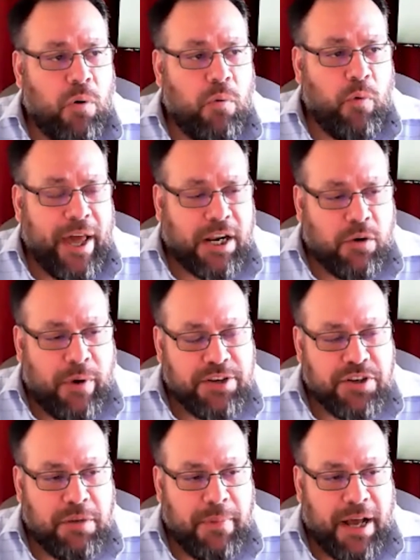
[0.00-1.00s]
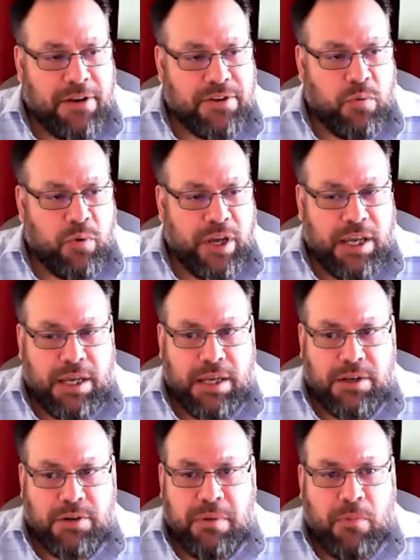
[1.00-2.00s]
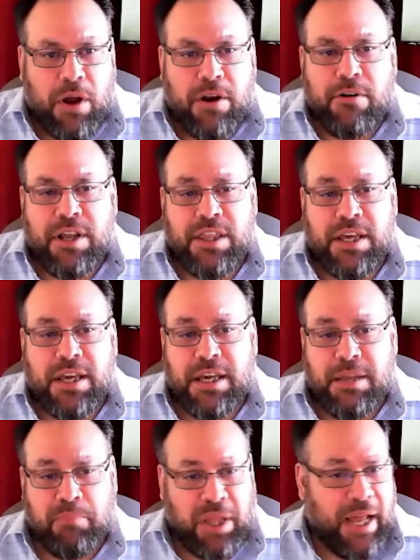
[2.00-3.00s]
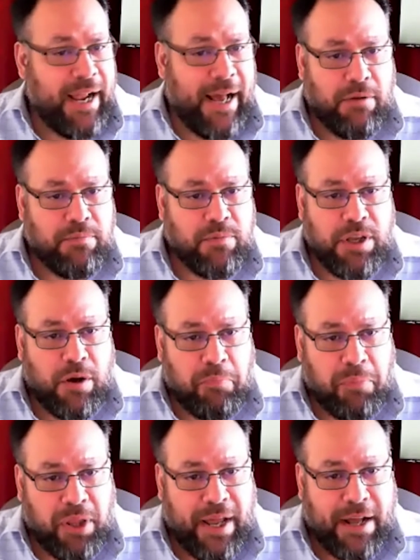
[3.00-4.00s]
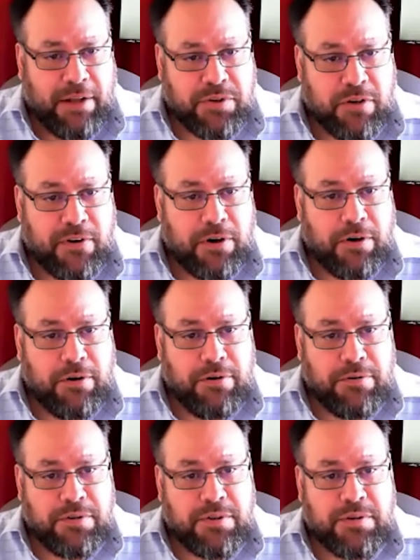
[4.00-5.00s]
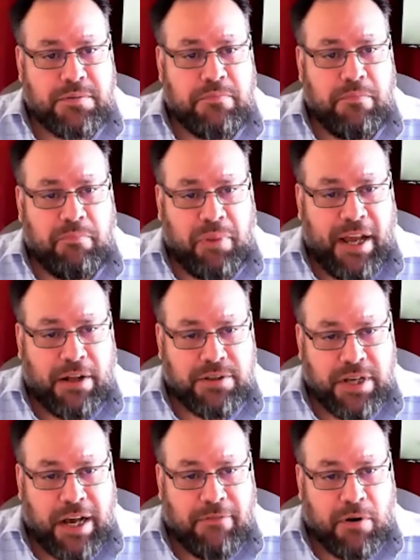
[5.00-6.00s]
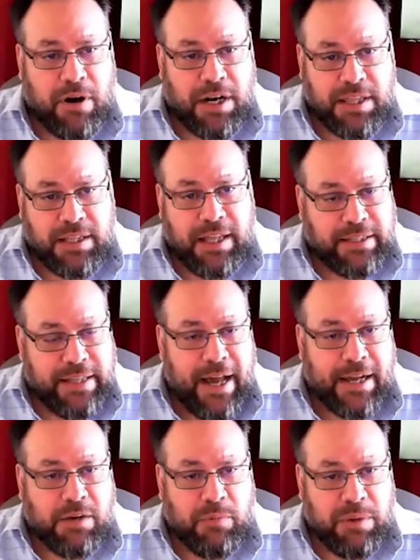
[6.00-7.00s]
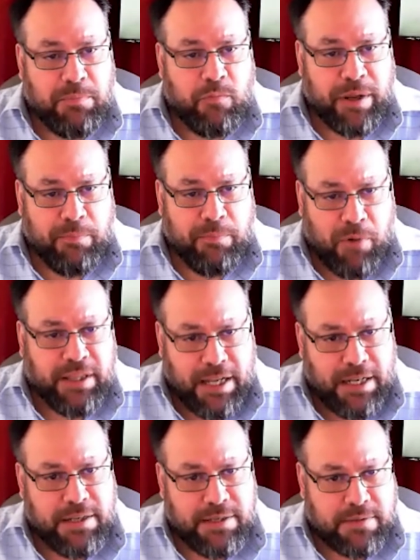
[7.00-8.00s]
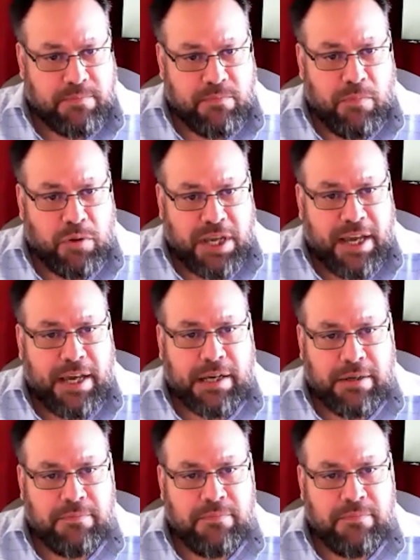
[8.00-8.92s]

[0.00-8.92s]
We had a question about, do we monitor anything in Playout, Playout servers, Playout software, anything like that? Can we bring that into Mosaic?